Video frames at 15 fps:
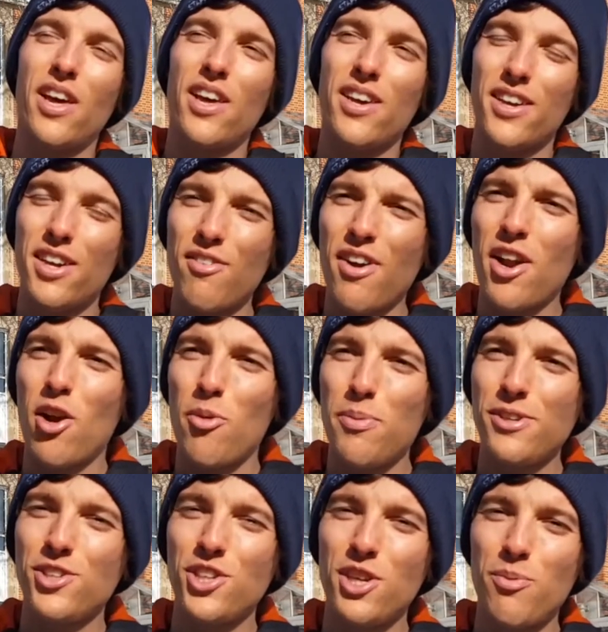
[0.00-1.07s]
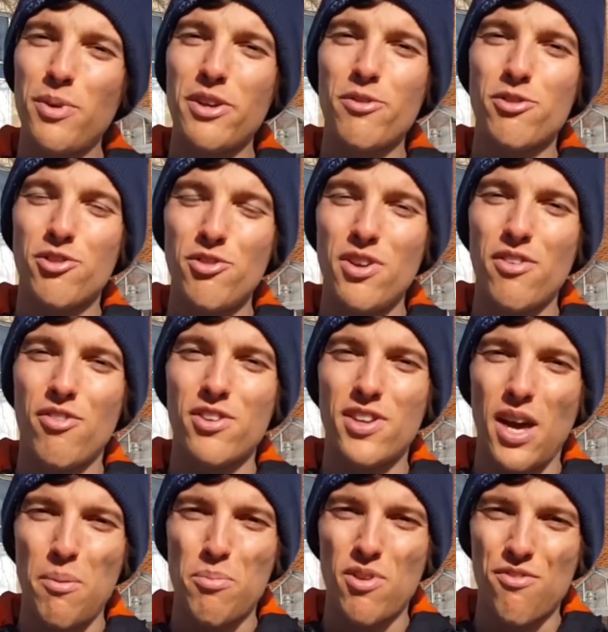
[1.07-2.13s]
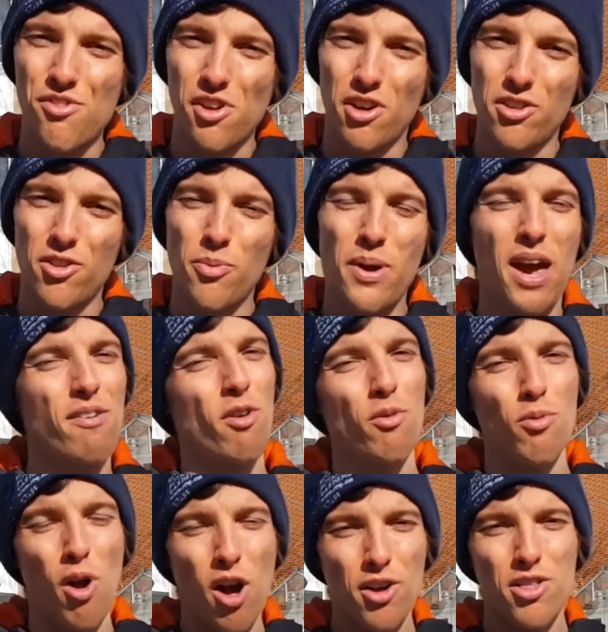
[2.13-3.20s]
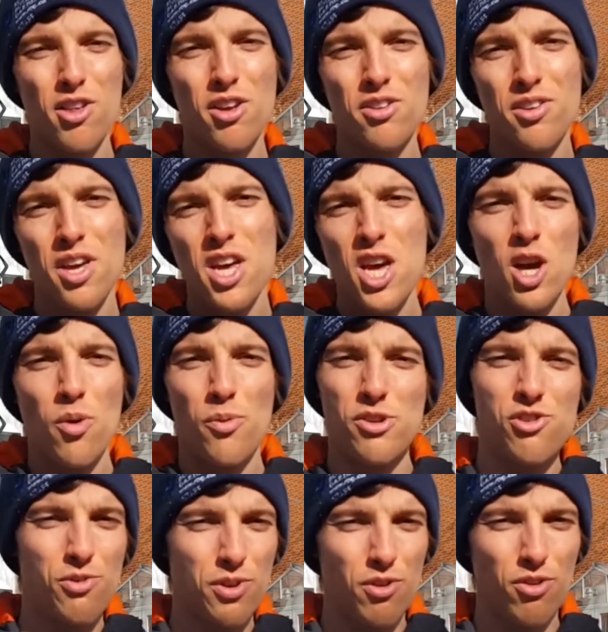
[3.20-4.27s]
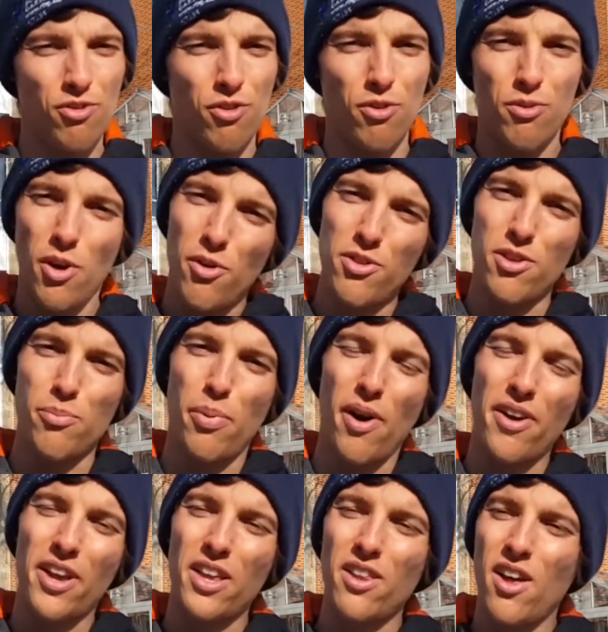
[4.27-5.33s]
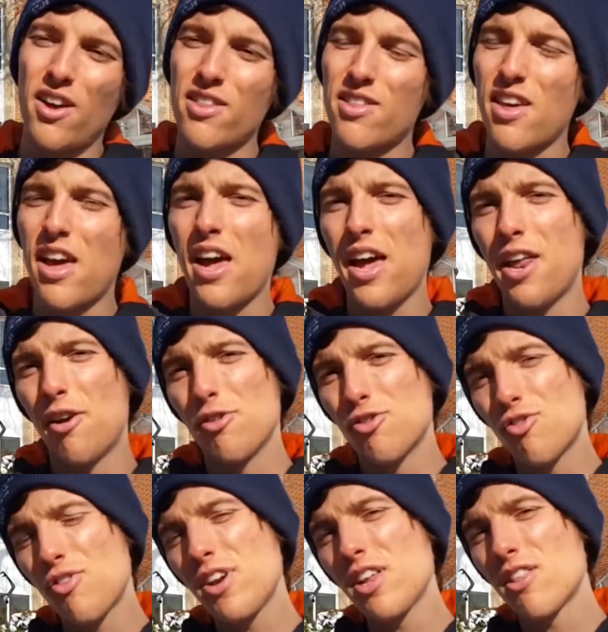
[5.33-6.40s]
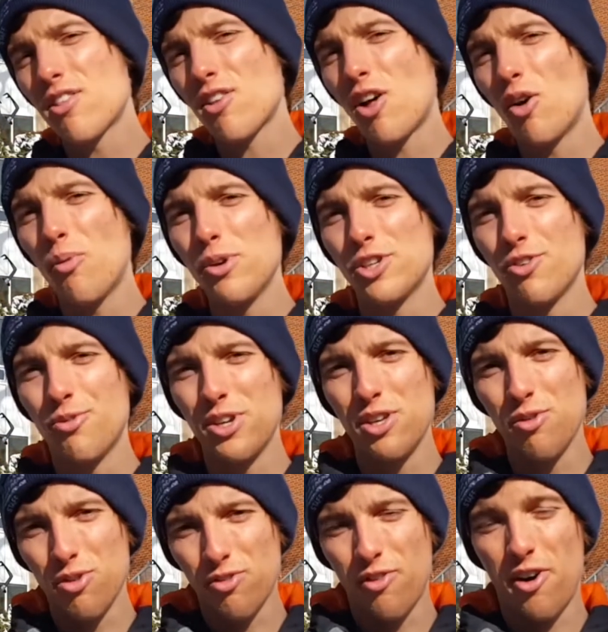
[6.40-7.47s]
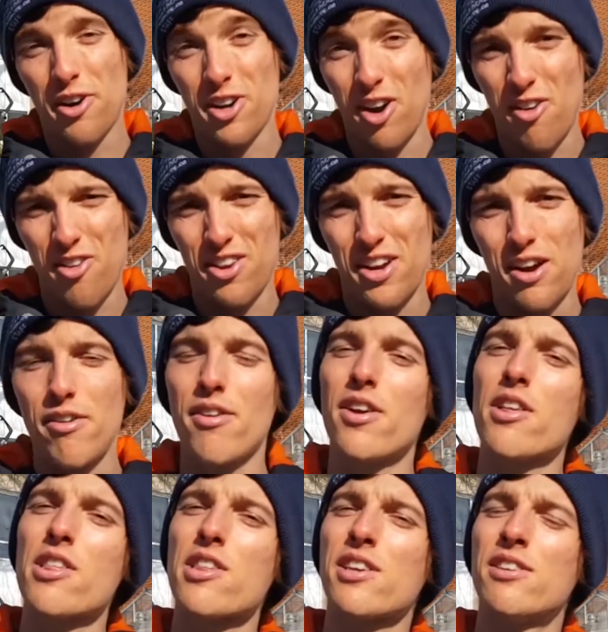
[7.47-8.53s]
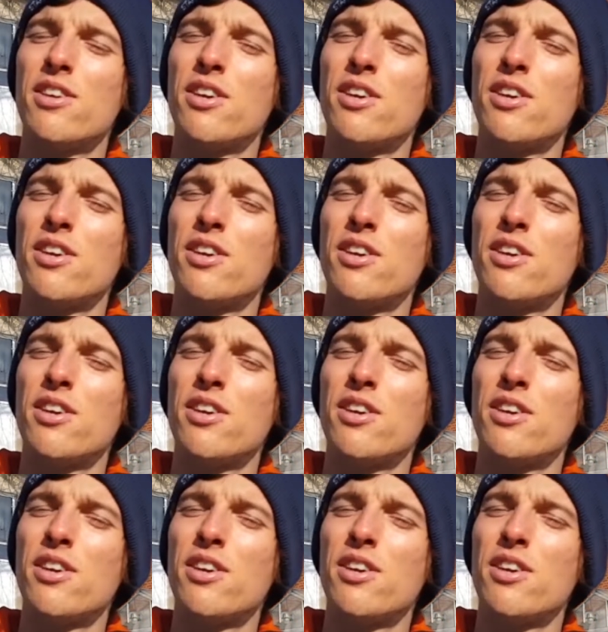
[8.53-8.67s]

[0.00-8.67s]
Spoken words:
Here at RBG, we use two different types of salt. We have our rock salt, which we use for roads and parking lots, and our treated salt, which we use for our garden areas.